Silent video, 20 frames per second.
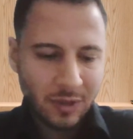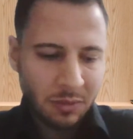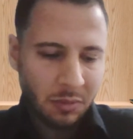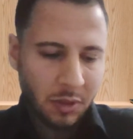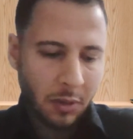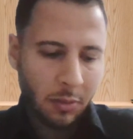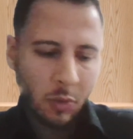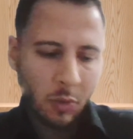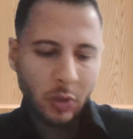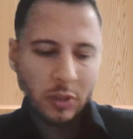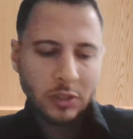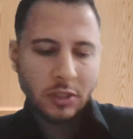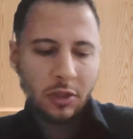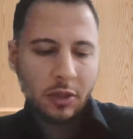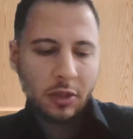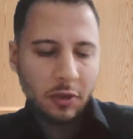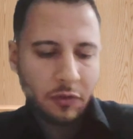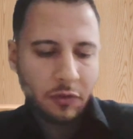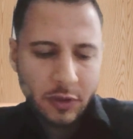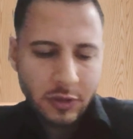I mean, what's the
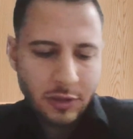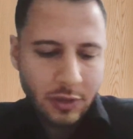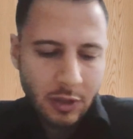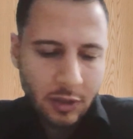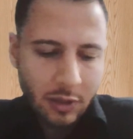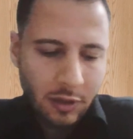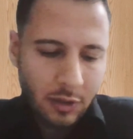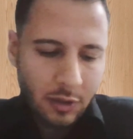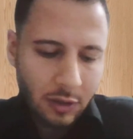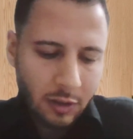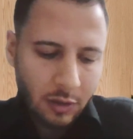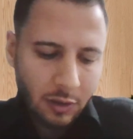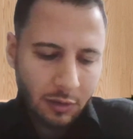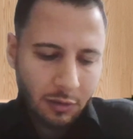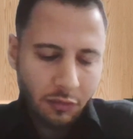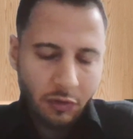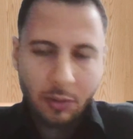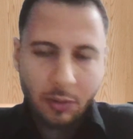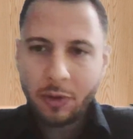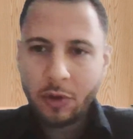difference then
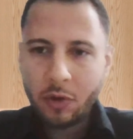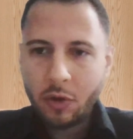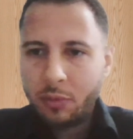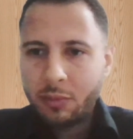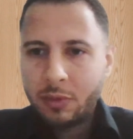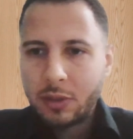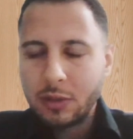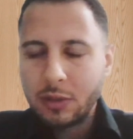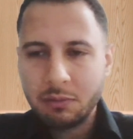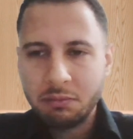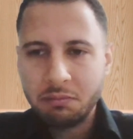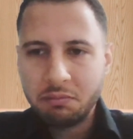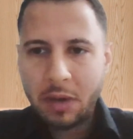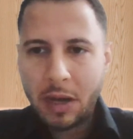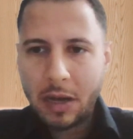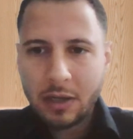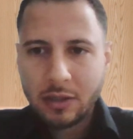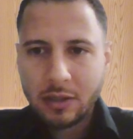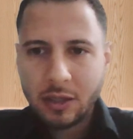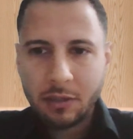from a normal
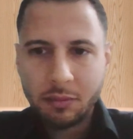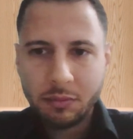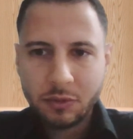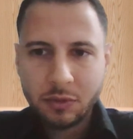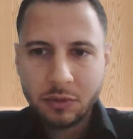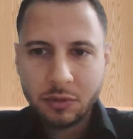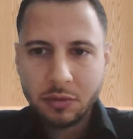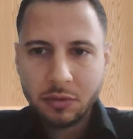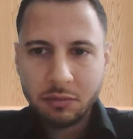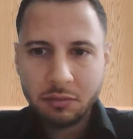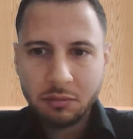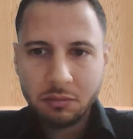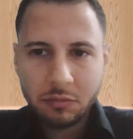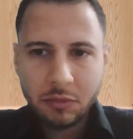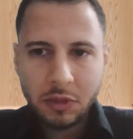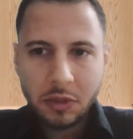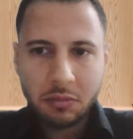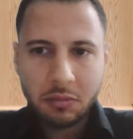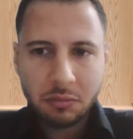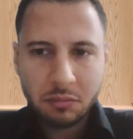bank debt
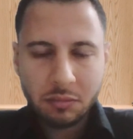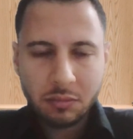then?